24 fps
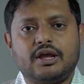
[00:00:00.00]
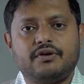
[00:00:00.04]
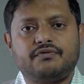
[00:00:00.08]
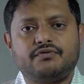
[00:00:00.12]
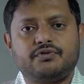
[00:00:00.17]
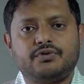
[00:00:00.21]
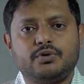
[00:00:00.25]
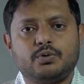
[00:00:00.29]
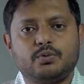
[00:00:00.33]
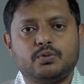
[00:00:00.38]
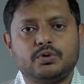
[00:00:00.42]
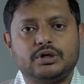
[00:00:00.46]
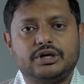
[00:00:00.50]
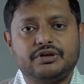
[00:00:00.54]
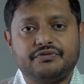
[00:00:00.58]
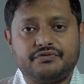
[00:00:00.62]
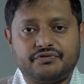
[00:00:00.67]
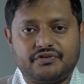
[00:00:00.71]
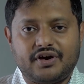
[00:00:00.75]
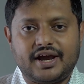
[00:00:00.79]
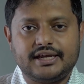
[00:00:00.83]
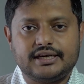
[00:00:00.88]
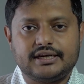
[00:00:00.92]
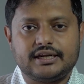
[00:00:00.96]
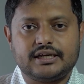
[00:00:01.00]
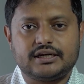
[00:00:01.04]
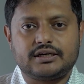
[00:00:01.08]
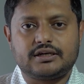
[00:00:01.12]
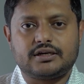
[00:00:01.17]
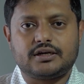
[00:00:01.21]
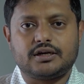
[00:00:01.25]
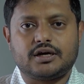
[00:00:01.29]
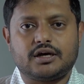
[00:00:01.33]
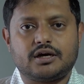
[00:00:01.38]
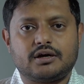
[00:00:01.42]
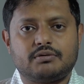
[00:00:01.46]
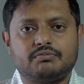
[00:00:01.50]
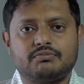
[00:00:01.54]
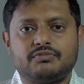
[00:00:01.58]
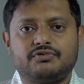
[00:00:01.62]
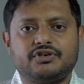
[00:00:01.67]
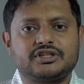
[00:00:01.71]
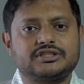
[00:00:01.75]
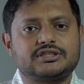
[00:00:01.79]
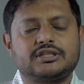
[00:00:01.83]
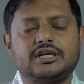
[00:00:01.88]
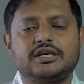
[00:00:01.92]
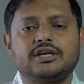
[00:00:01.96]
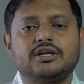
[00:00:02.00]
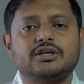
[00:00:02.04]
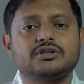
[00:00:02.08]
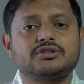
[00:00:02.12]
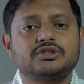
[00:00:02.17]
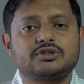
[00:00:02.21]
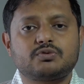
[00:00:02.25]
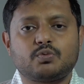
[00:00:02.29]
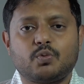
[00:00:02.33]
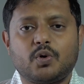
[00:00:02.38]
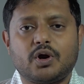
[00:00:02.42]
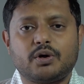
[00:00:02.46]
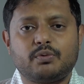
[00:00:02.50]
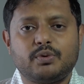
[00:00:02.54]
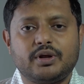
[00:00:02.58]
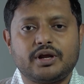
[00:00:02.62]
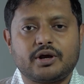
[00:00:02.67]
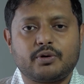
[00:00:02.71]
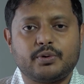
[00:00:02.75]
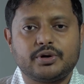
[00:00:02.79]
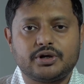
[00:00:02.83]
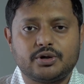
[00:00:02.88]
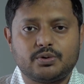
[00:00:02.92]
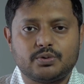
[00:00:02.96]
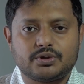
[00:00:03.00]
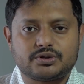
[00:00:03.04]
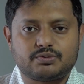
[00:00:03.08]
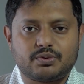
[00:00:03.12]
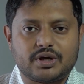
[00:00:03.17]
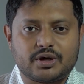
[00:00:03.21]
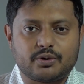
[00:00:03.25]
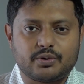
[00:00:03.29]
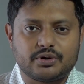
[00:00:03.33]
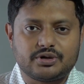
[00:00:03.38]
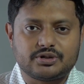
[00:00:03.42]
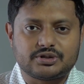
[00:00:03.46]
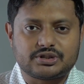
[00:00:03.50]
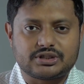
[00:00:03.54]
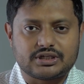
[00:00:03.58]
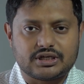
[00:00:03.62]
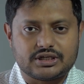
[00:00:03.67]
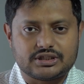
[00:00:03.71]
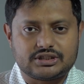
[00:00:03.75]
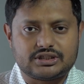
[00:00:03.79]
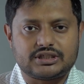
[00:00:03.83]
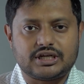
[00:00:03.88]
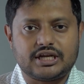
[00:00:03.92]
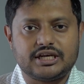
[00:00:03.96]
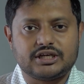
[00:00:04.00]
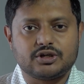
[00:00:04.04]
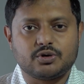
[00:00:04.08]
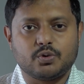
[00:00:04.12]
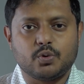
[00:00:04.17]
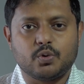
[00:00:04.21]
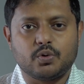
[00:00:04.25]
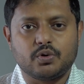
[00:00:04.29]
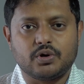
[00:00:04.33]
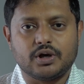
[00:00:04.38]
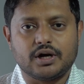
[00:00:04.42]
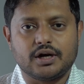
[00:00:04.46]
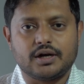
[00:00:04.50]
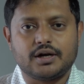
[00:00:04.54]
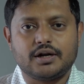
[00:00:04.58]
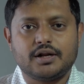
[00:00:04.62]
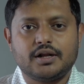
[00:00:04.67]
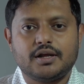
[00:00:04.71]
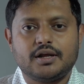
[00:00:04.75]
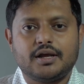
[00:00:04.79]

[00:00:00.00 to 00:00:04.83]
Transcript: if you define it, first thing is what we are going to do is we are going to search in Google,